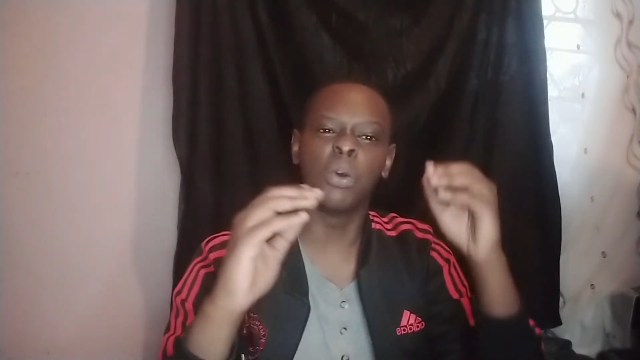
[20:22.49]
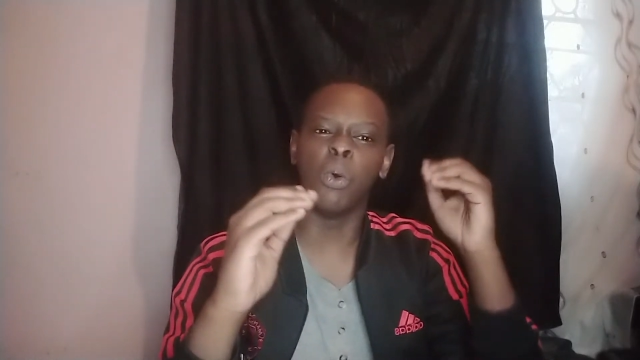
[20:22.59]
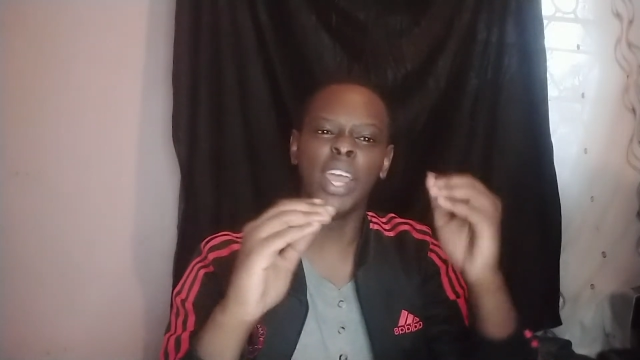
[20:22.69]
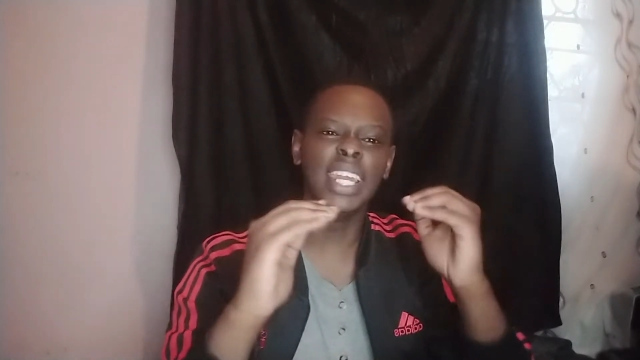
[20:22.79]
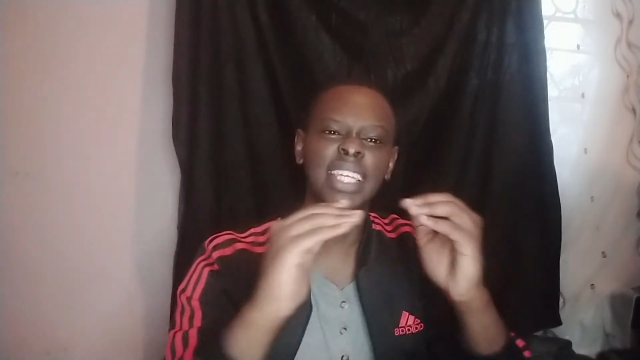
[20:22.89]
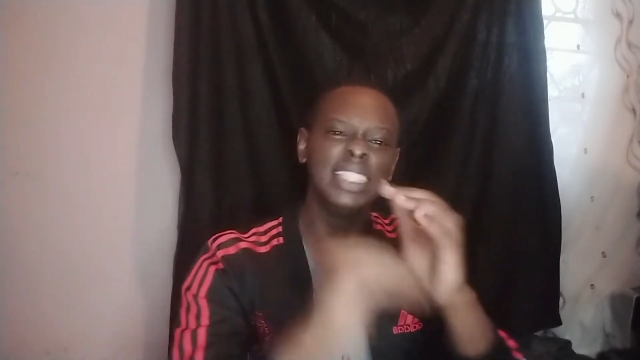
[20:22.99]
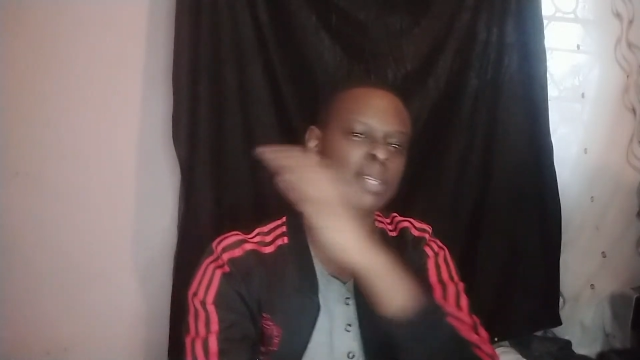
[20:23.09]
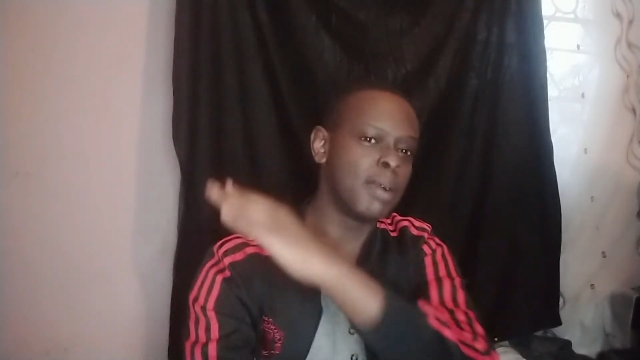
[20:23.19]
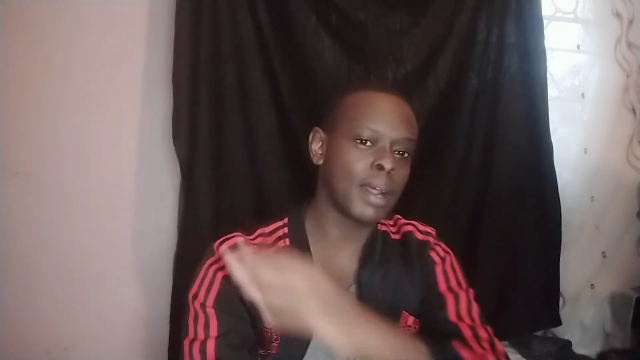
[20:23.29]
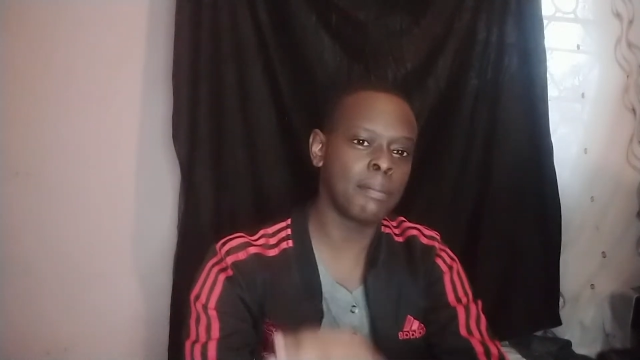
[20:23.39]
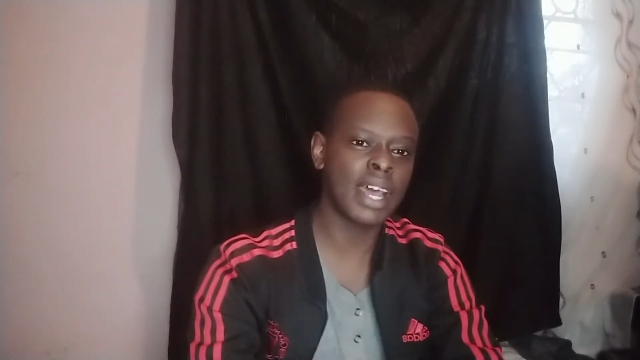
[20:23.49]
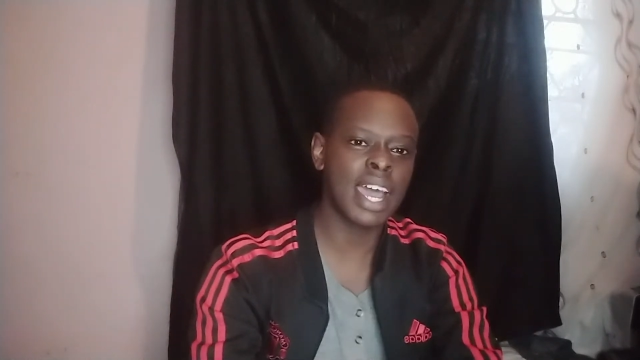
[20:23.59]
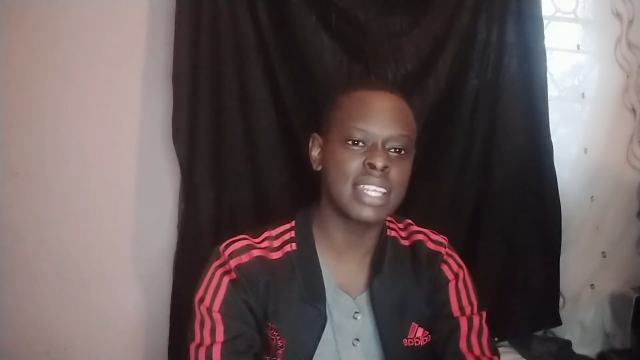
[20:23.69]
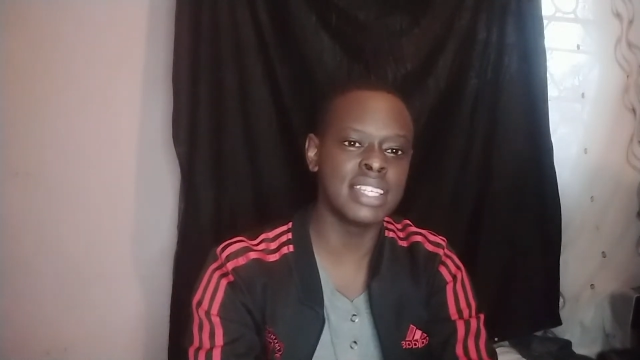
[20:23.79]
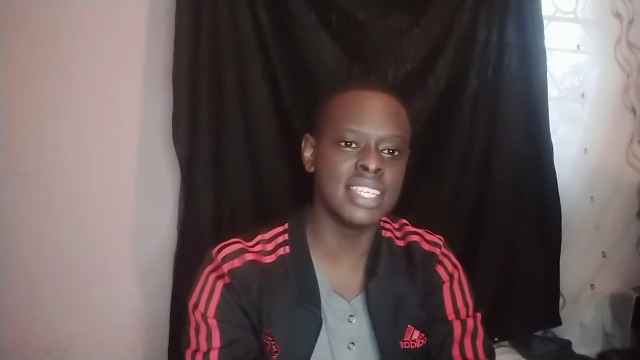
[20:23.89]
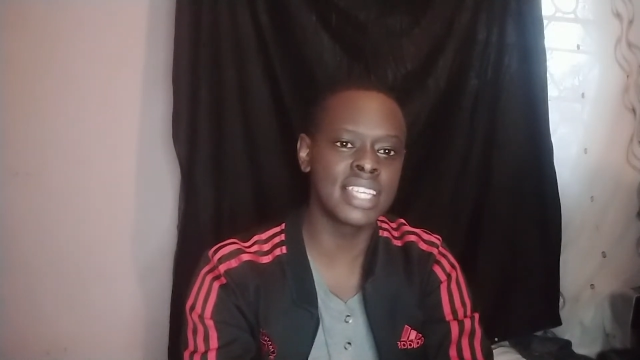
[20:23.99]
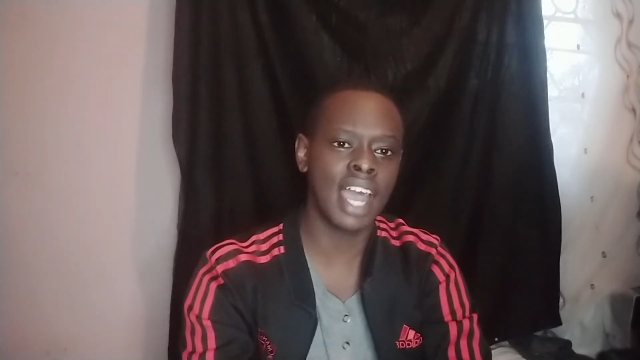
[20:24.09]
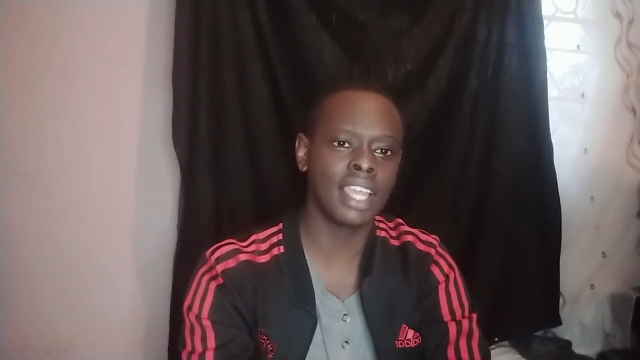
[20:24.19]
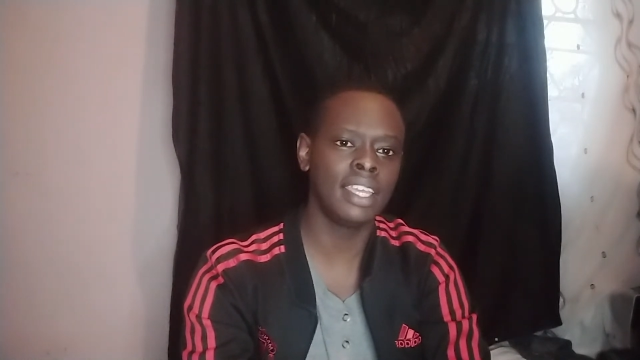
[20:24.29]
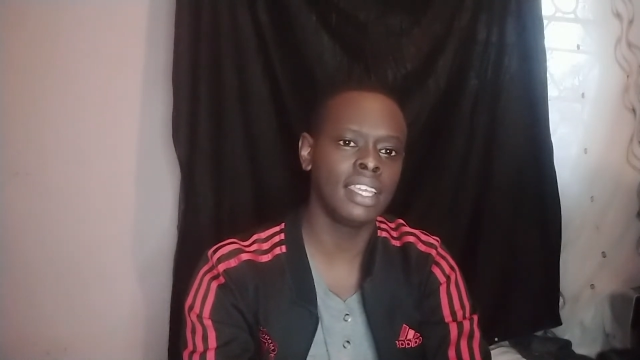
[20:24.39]
Kweni hizi barabara
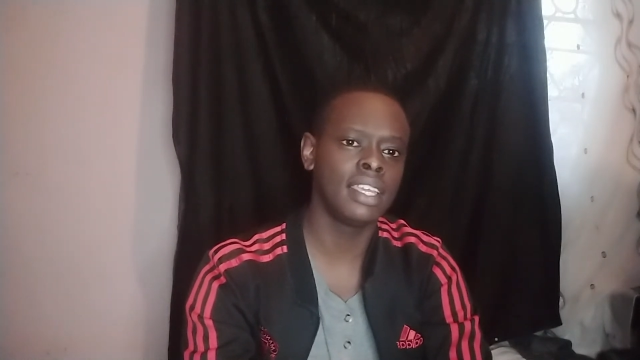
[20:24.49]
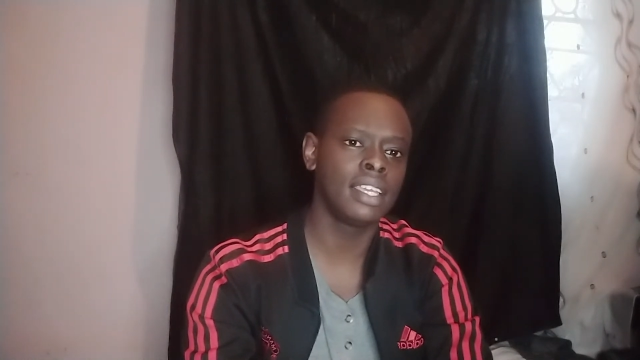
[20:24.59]
haziishangi.